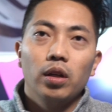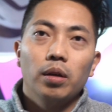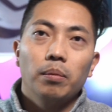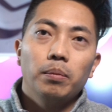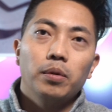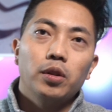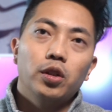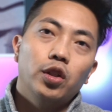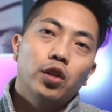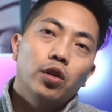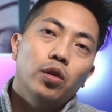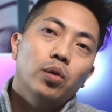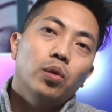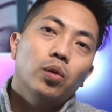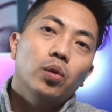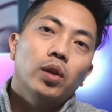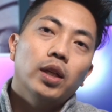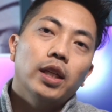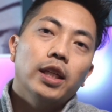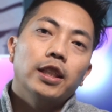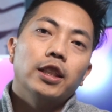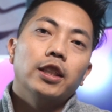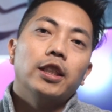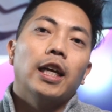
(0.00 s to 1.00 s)
number 2
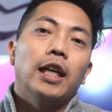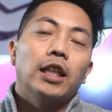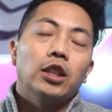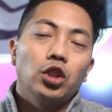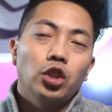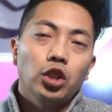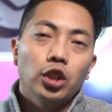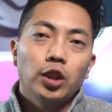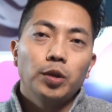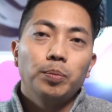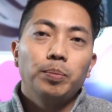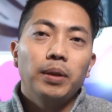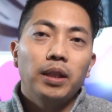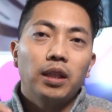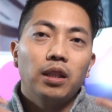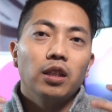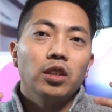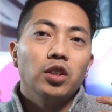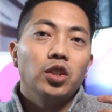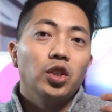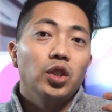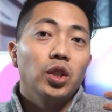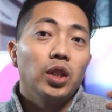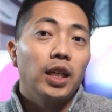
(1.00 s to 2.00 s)
is that just
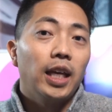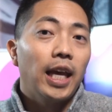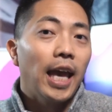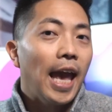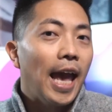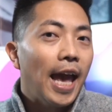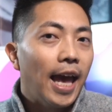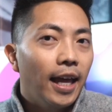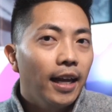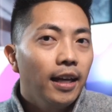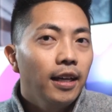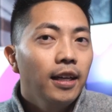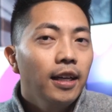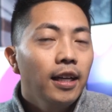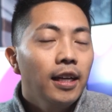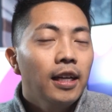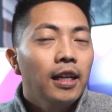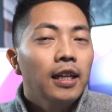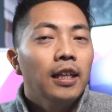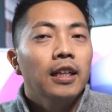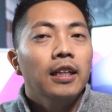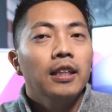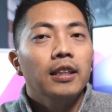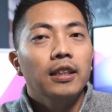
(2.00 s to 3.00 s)
because you can
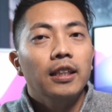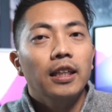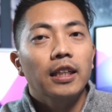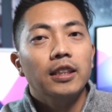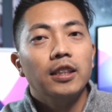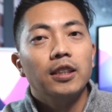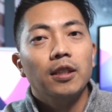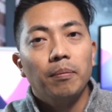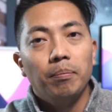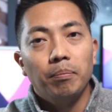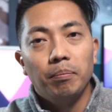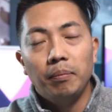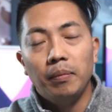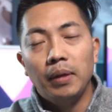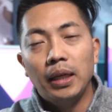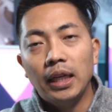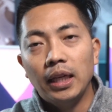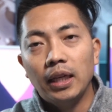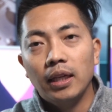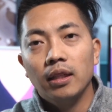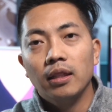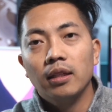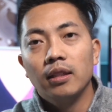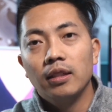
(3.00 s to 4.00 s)
doesn't
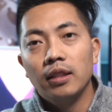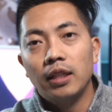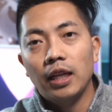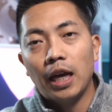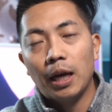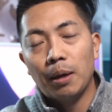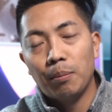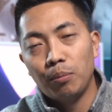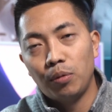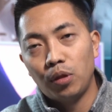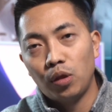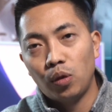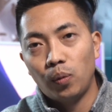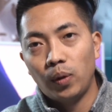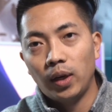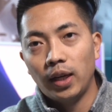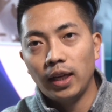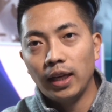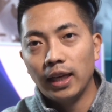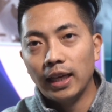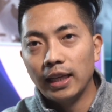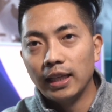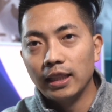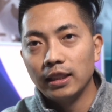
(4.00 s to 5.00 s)
mean the
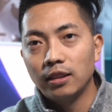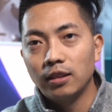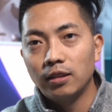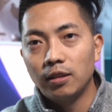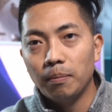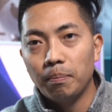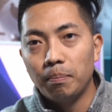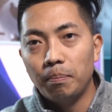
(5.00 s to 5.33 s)
M3 is the